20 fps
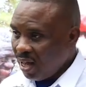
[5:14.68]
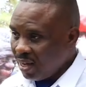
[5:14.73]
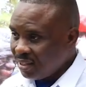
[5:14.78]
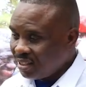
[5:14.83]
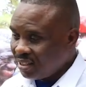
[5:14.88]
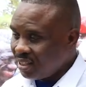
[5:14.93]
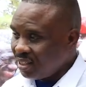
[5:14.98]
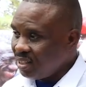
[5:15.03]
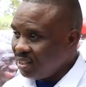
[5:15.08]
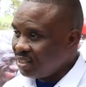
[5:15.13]

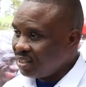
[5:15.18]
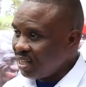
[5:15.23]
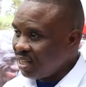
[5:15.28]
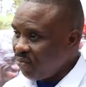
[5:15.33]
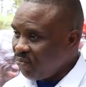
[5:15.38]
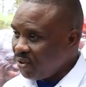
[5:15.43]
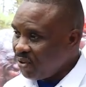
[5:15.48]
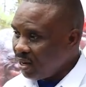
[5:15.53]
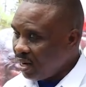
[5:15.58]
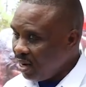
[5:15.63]
at East
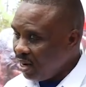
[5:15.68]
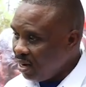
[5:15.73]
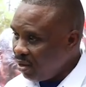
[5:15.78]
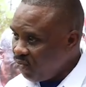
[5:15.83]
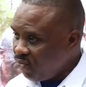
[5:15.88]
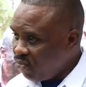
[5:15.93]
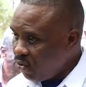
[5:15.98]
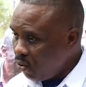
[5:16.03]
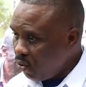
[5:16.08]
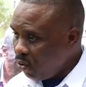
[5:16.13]
Africa
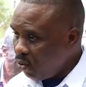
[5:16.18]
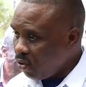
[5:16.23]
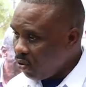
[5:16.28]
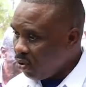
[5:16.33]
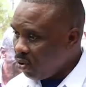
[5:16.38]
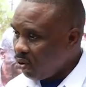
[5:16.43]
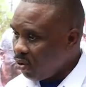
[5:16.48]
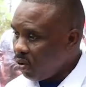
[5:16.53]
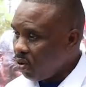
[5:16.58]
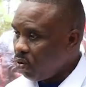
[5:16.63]
level,
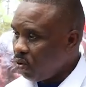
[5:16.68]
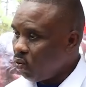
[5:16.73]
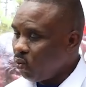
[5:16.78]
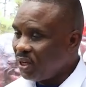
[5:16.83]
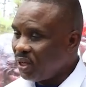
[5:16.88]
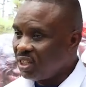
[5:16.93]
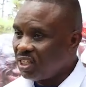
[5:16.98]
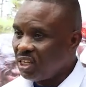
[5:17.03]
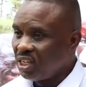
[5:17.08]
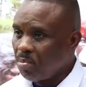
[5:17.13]

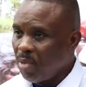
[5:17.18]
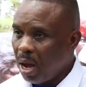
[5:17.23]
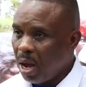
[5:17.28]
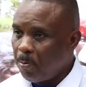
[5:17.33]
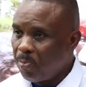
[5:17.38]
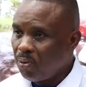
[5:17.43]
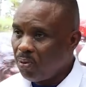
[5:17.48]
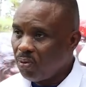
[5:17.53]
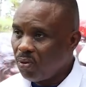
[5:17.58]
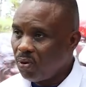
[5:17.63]
we team
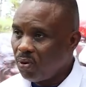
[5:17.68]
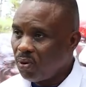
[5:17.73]
up